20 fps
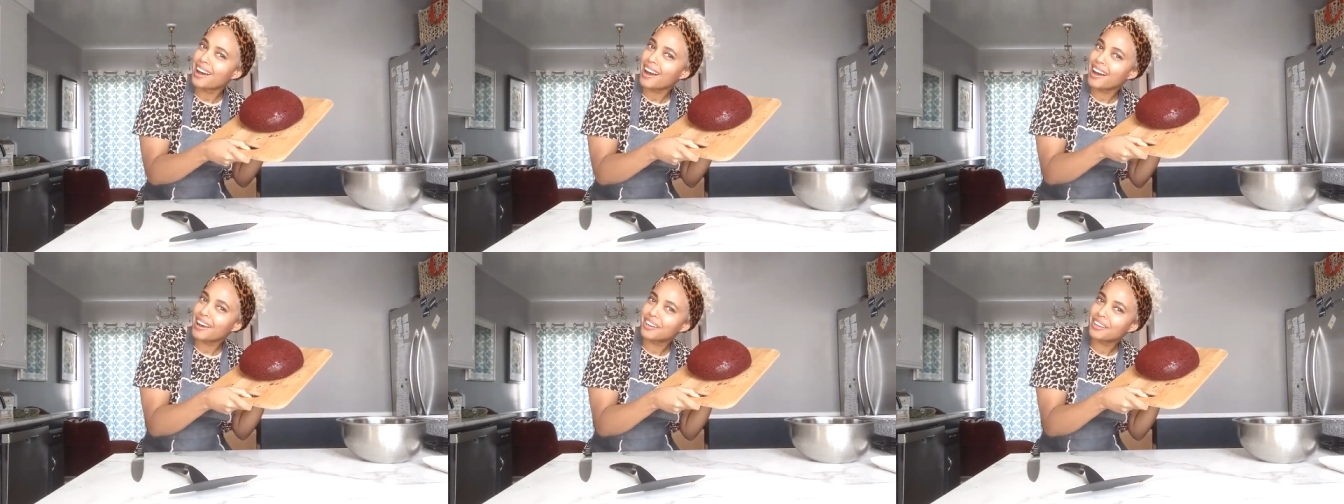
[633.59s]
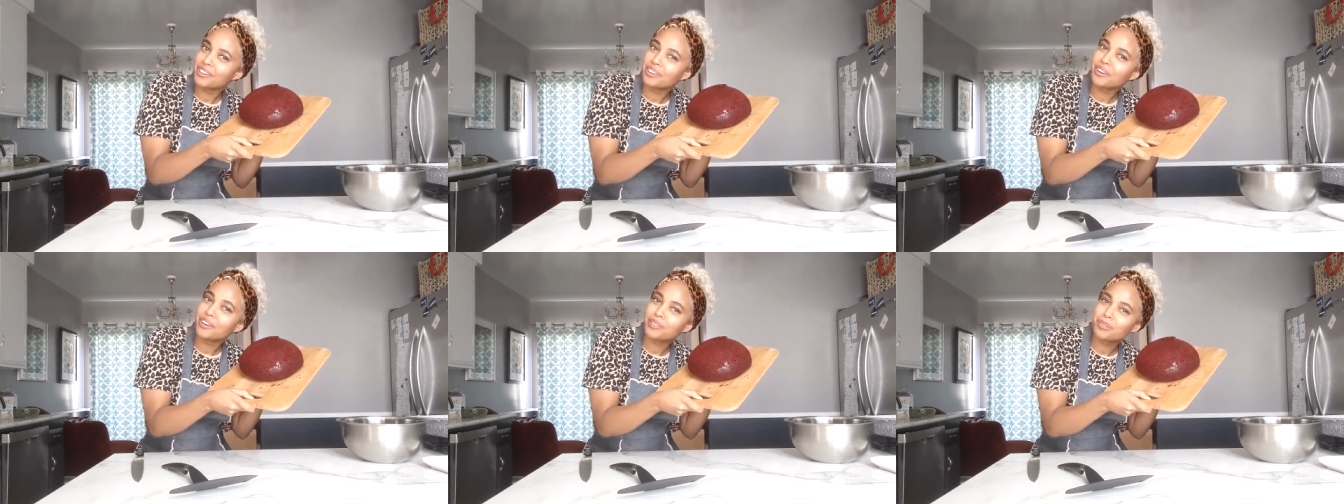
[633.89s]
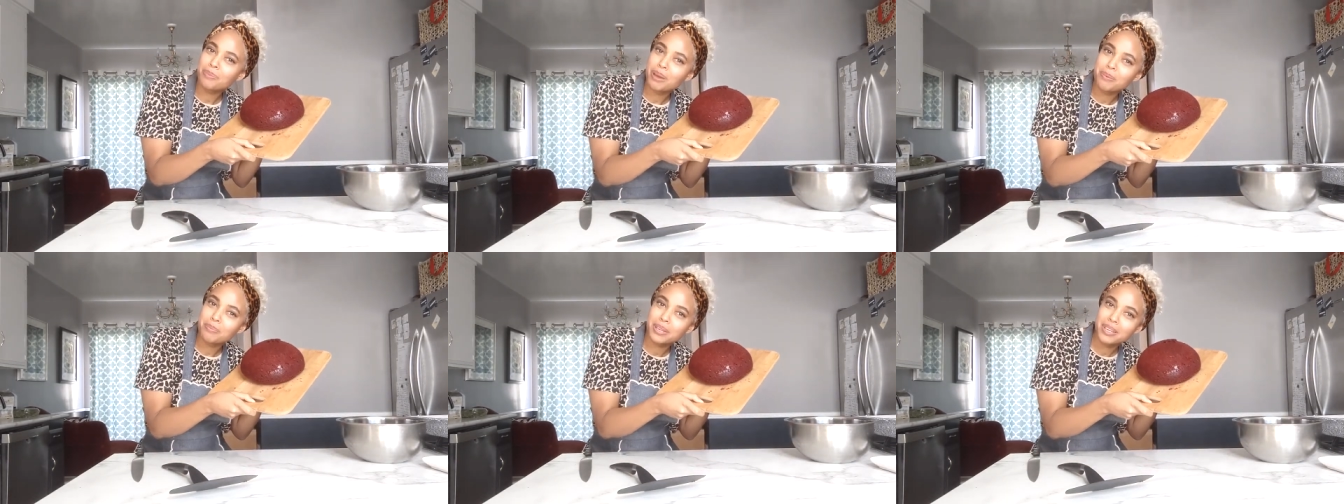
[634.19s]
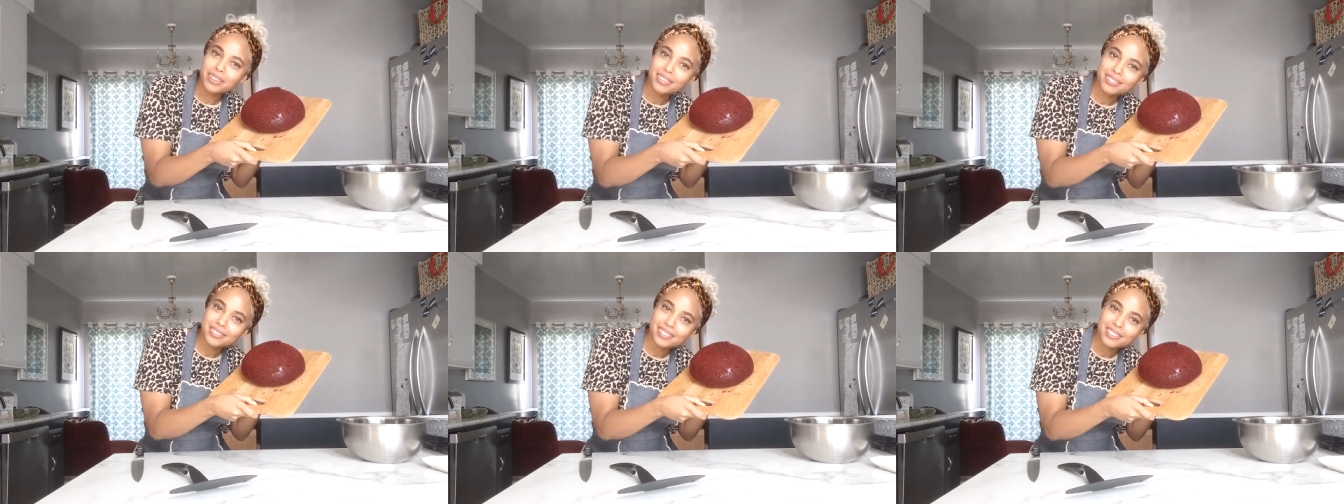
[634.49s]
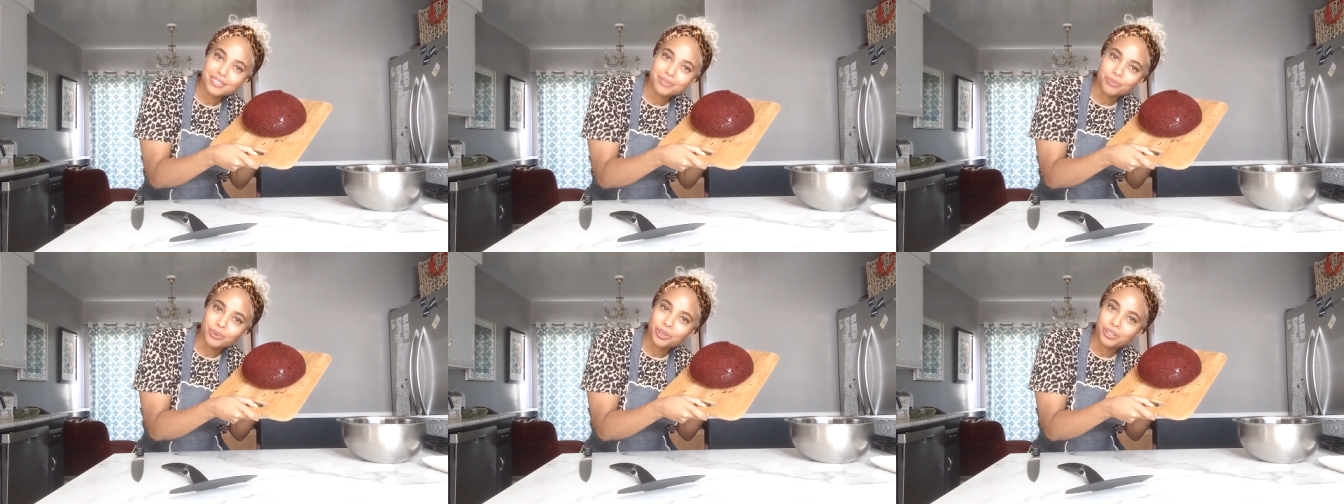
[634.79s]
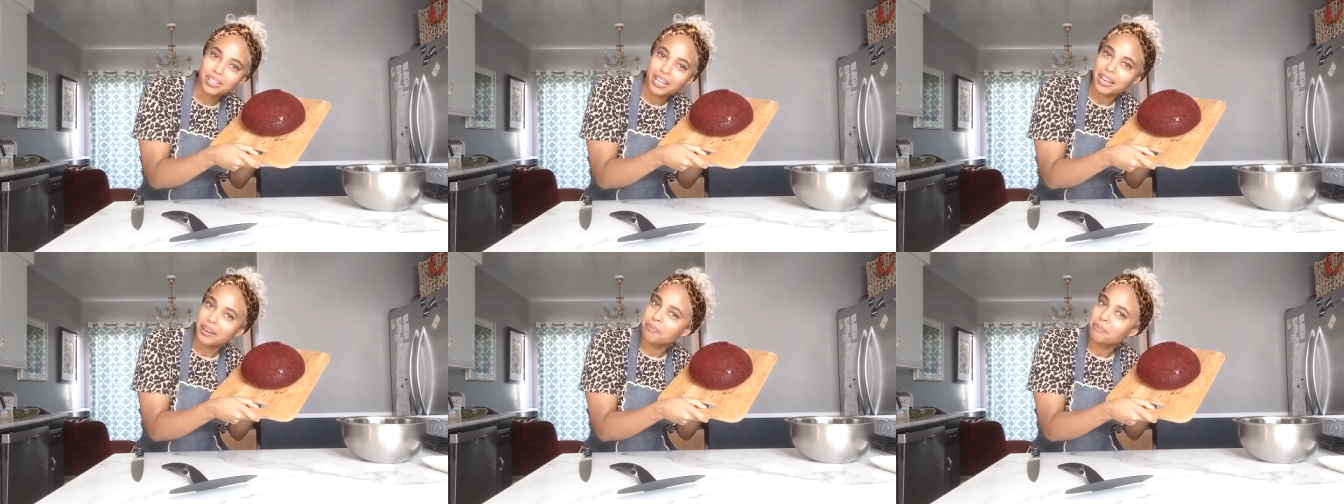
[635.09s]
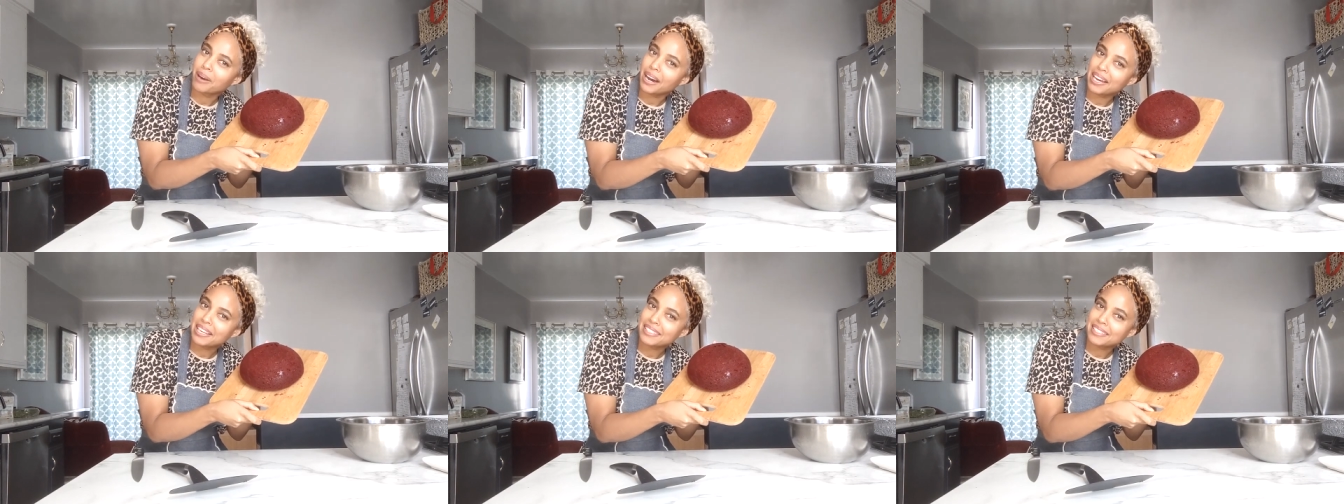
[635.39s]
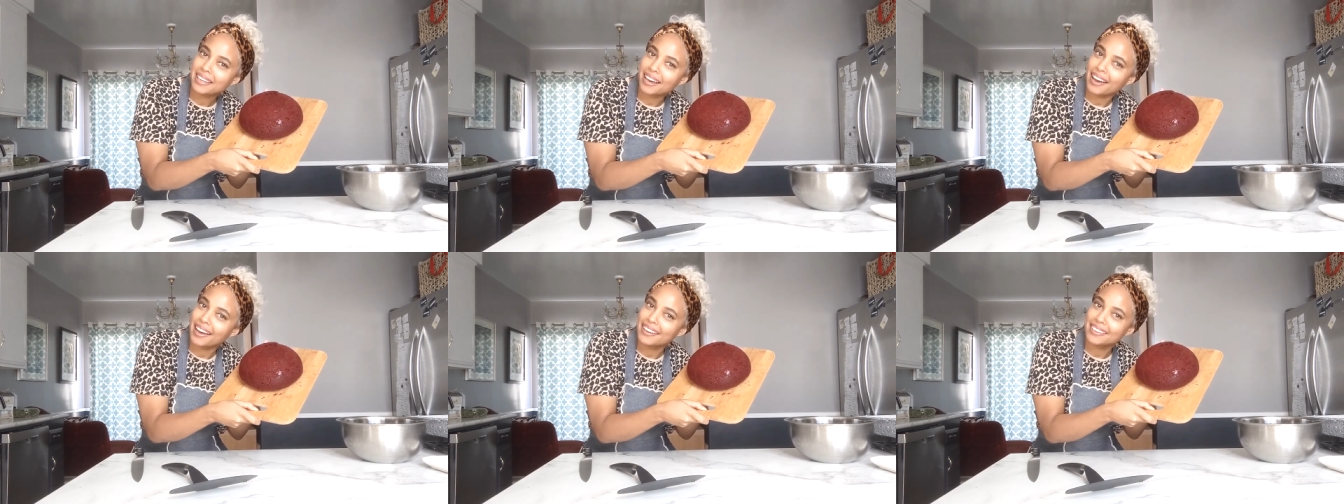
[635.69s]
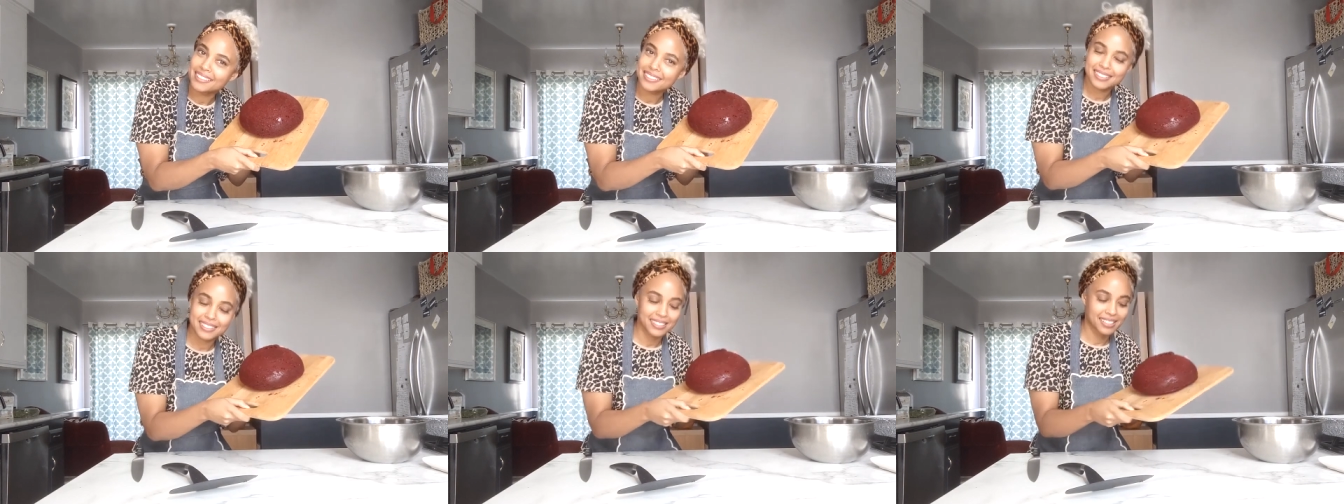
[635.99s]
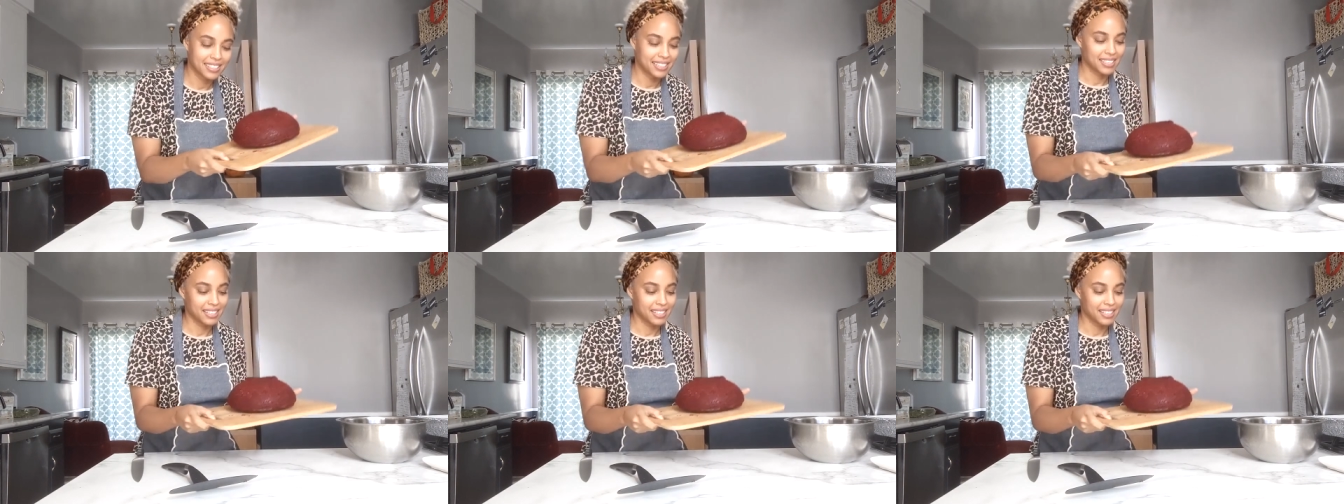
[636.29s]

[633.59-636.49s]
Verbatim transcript: I don't know, maybe this is more like my size.